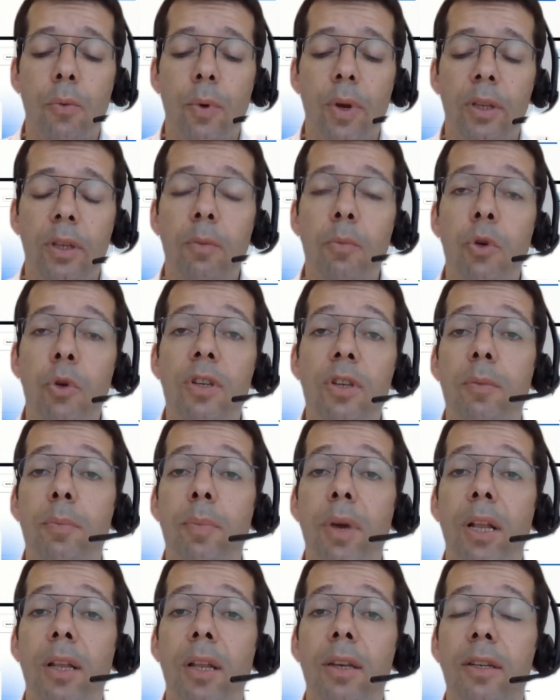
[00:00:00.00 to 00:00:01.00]
with the
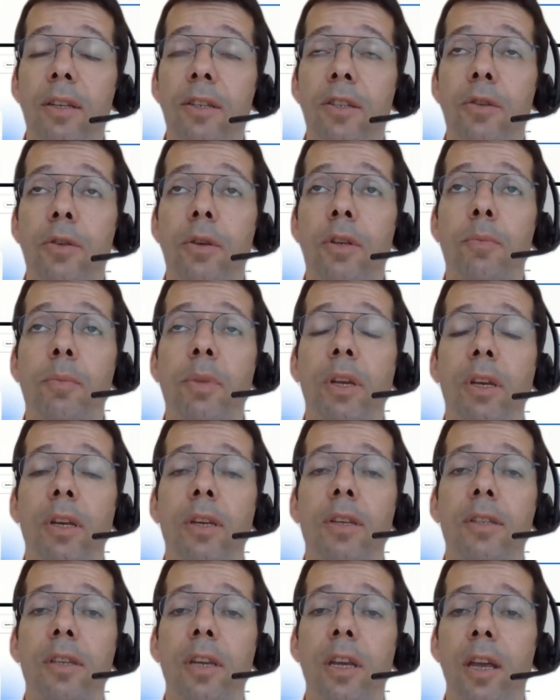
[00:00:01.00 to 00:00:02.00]
municipalities is
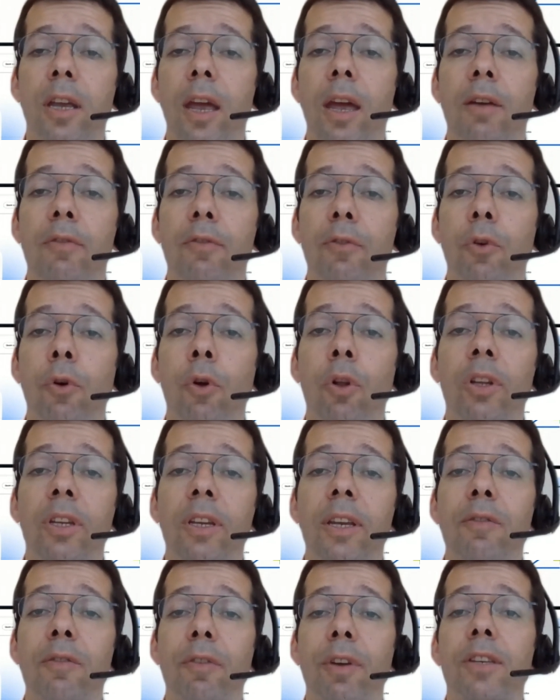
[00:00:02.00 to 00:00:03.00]
because they have all
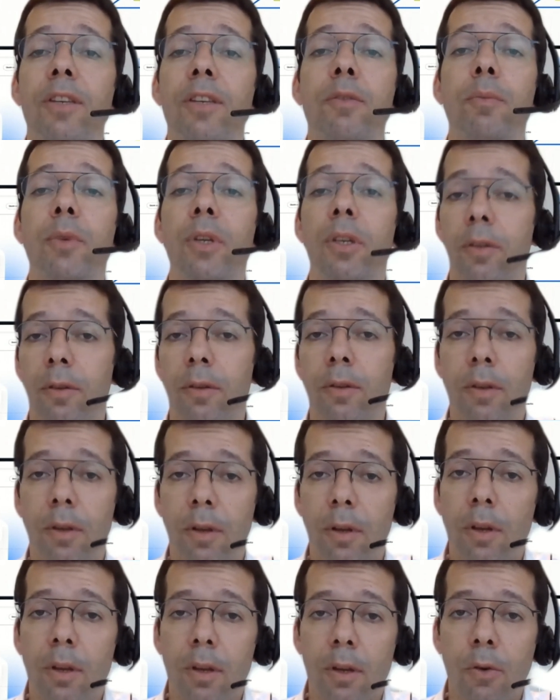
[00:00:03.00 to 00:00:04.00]
the investment
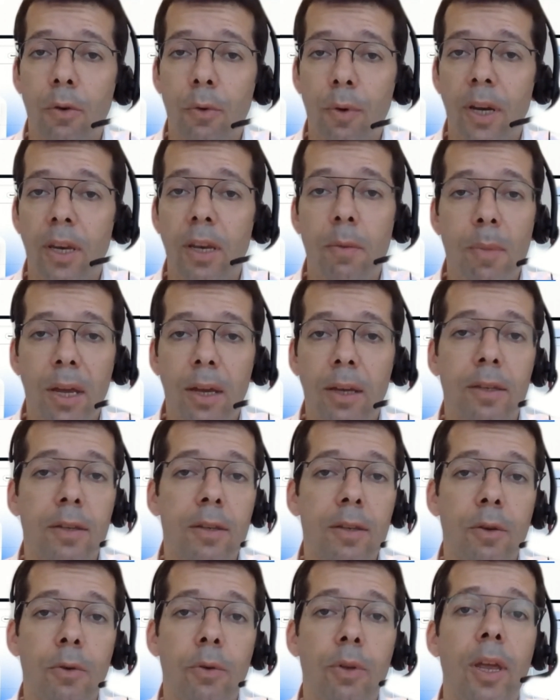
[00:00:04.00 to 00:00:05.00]
already made.
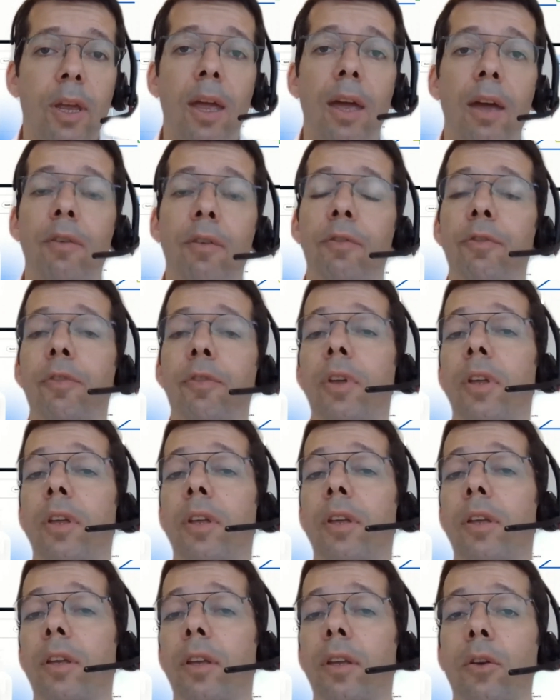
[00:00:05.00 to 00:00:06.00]
So they have
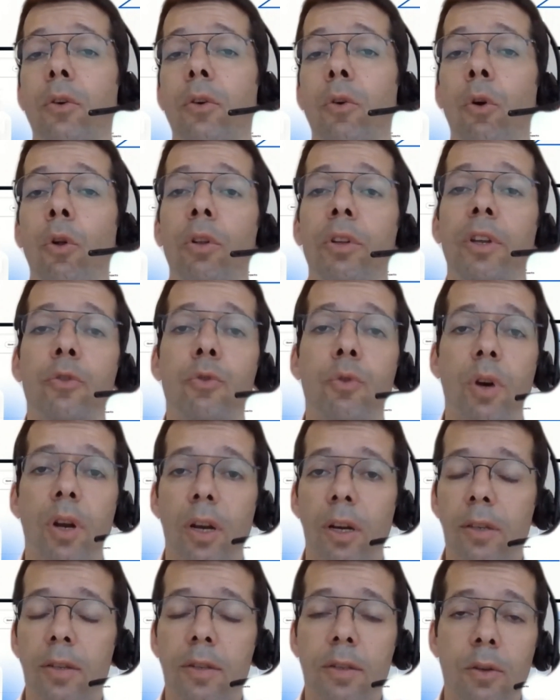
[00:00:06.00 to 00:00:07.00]
all the
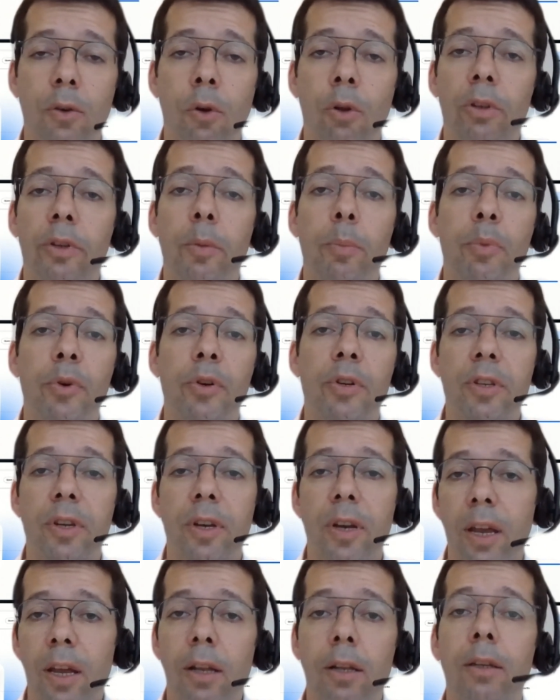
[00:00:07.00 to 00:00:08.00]
trucks, all the
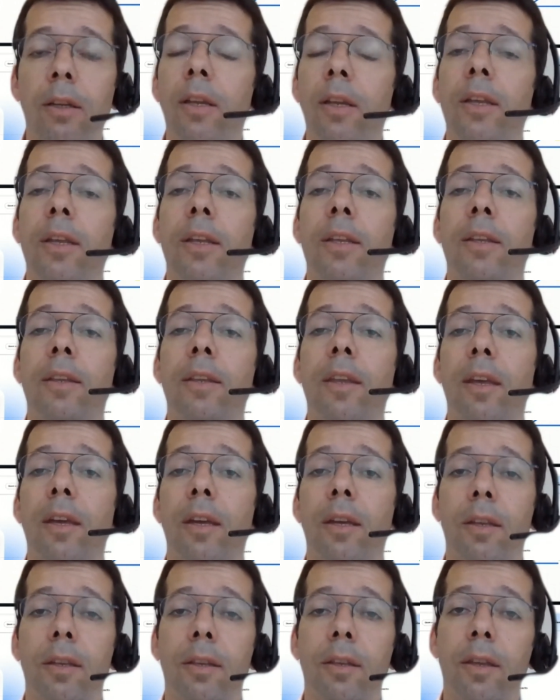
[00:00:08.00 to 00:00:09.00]
personnel,
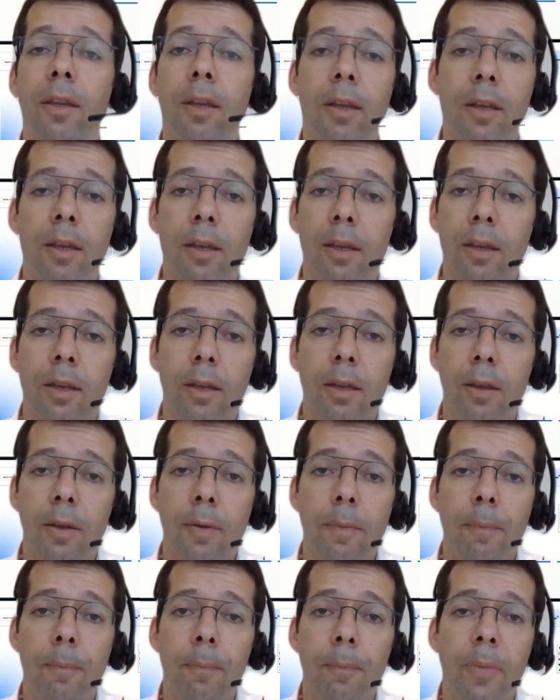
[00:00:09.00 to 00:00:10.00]

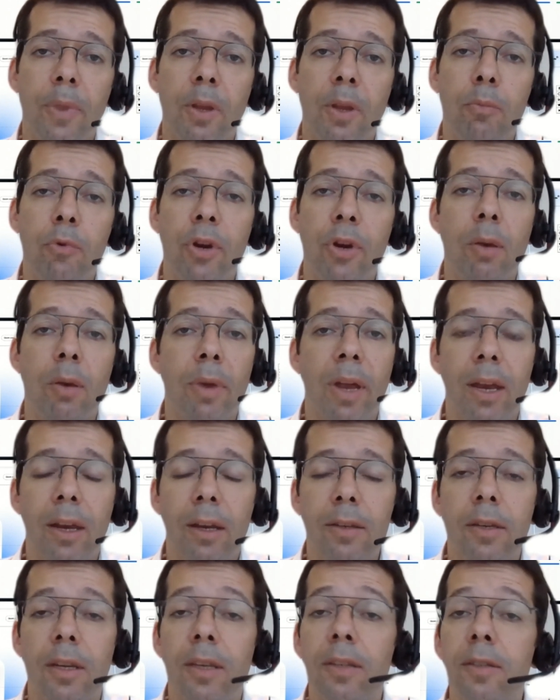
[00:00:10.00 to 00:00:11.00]
the bring
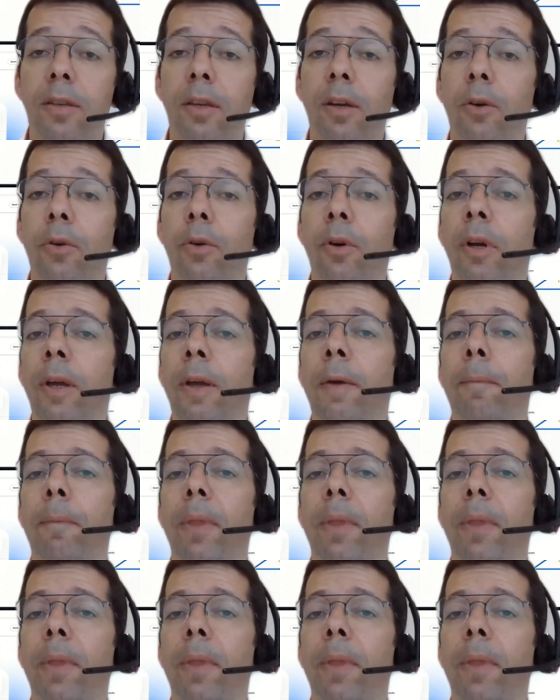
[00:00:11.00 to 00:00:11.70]
banks, and so